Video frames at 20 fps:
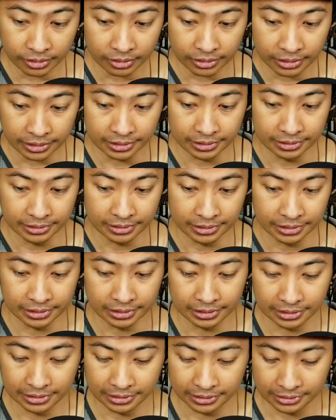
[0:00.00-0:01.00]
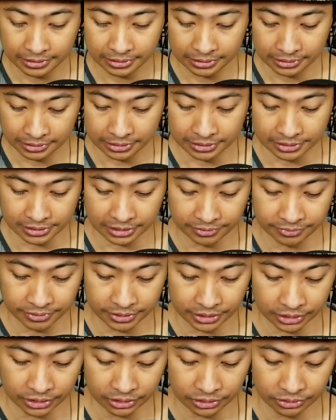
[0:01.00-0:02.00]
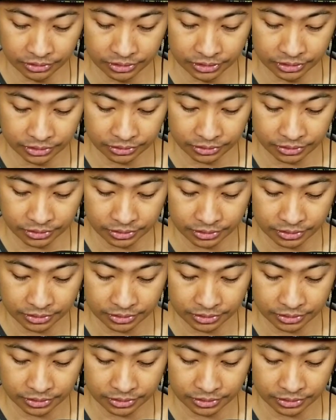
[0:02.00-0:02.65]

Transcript: and uh, let's give it a go, dude.